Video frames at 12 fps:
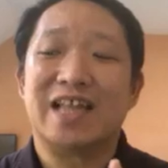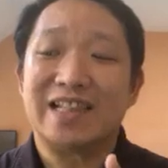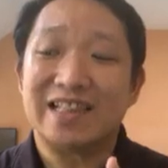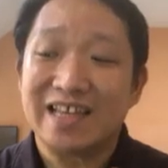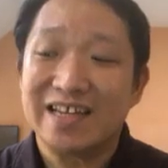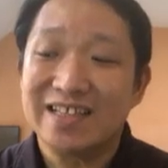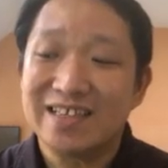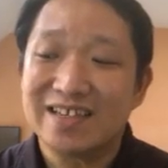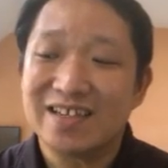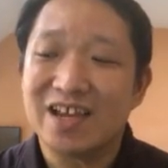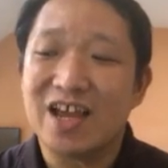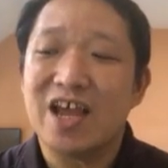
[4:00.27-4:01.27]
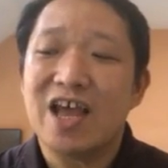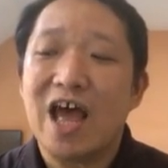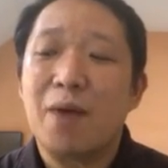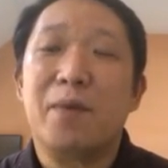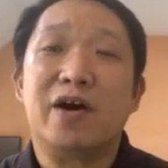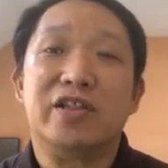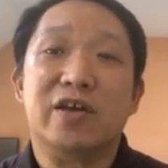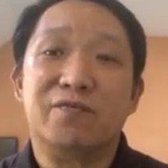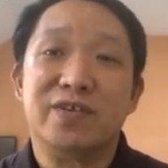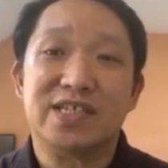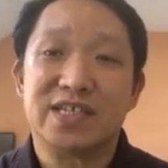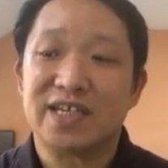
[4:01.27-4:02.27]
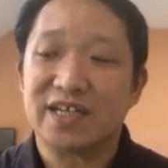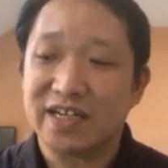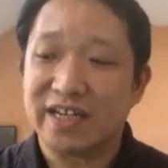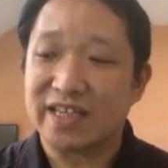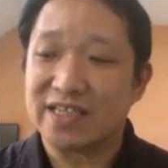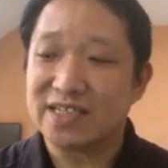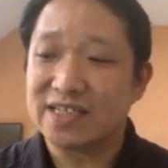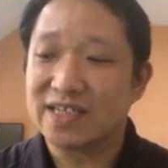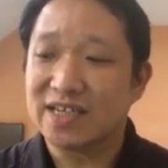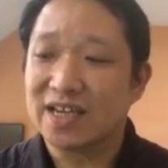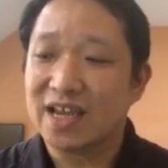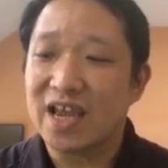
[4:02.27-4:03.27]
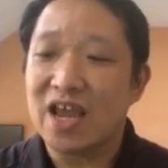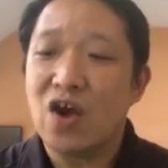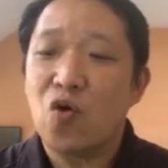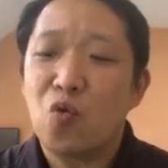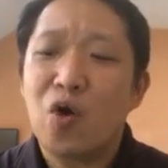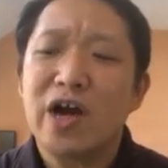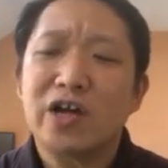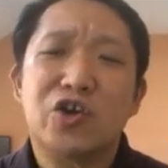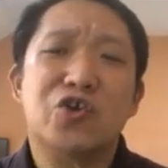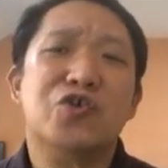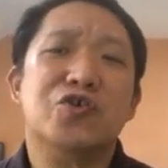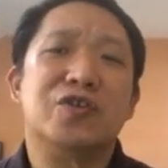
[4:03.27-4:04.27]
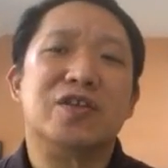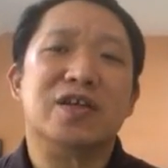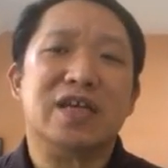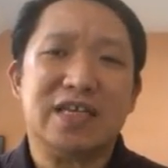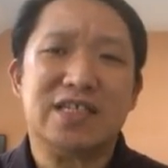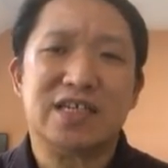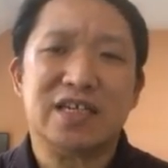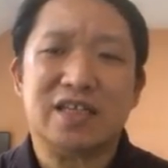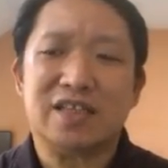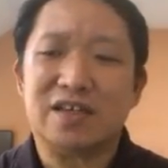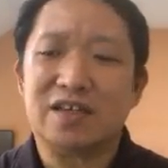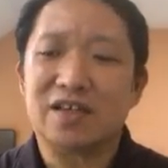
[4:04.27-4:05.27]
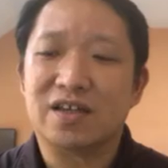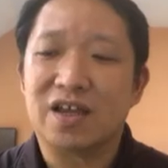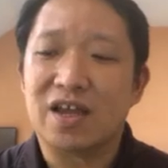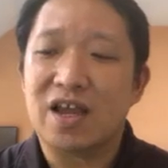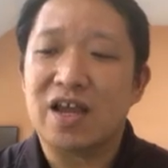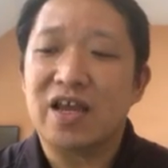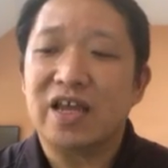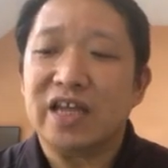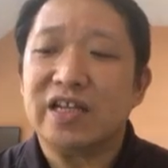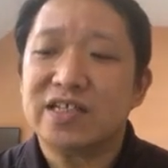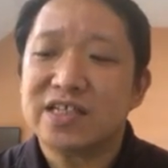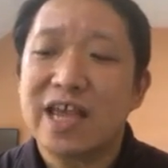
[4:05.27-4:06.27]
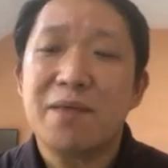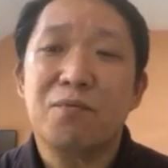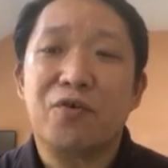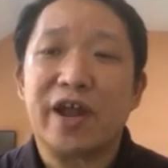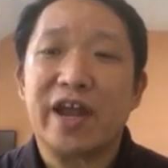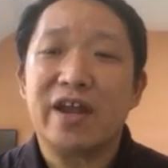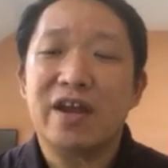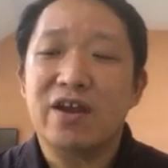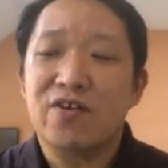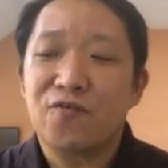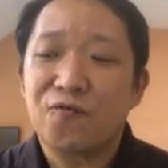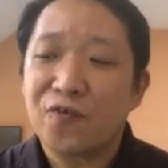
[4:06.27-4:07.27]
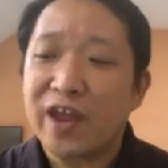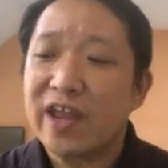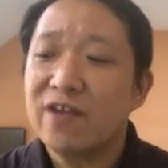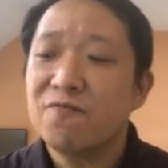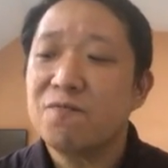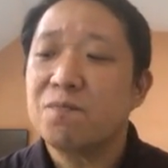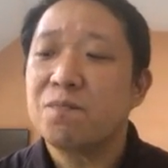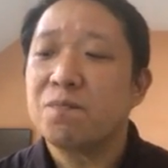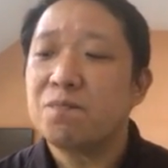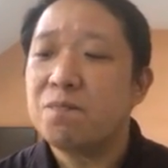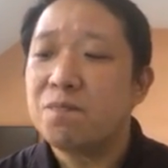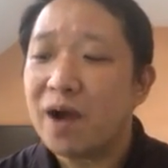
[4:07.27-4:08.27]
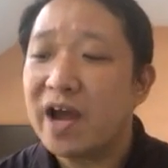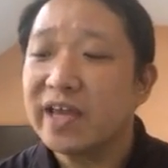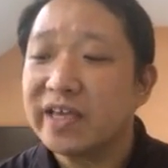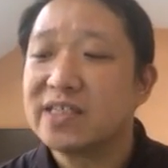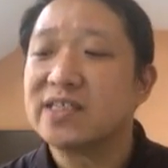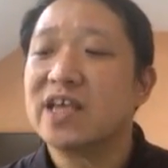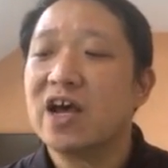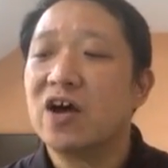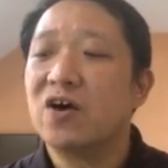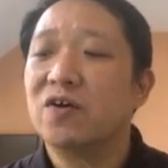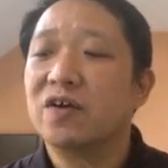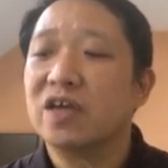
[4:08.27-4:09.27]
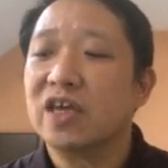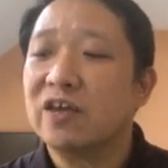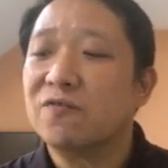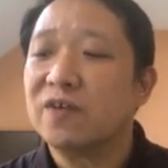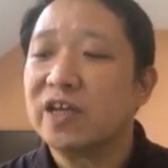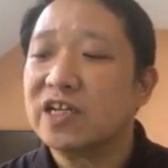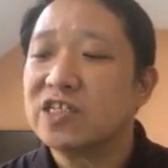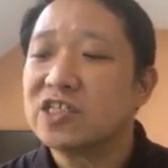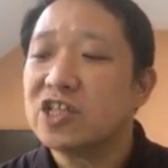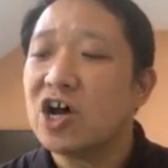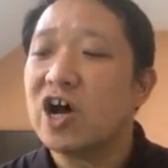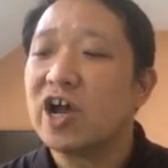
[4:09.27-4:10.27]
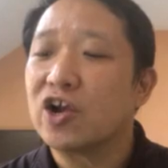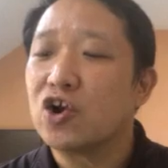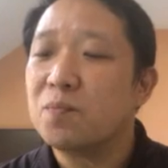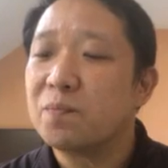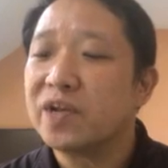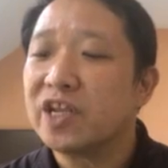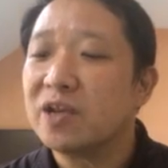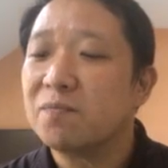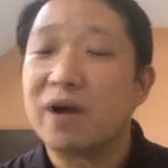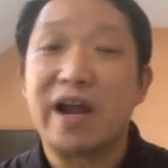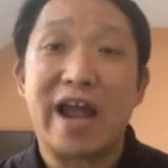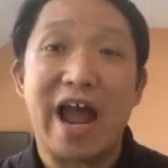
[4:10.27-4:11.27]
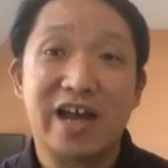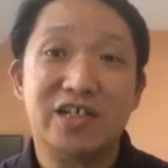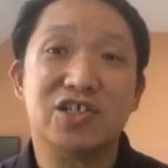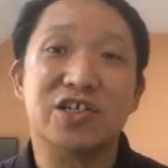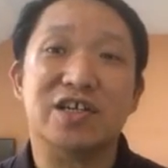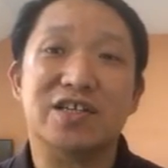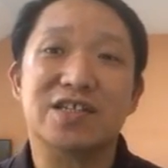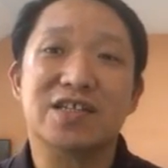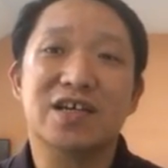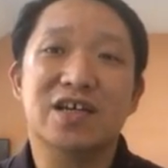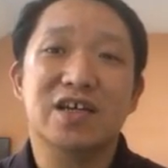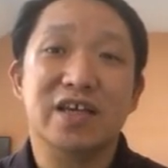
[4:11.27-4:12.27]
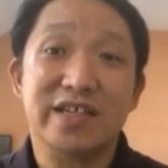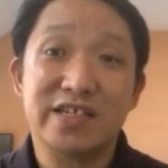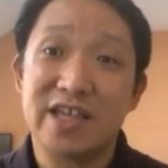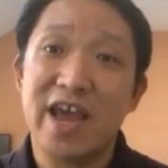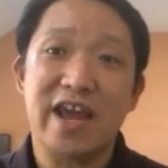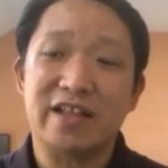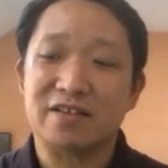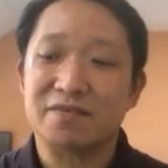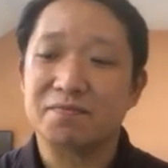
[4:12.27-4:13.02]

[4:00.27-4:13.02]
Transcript: nothing about their physical needs, what good is it? In the same way, faith by itself, if it is not accompanied by actions, is dead.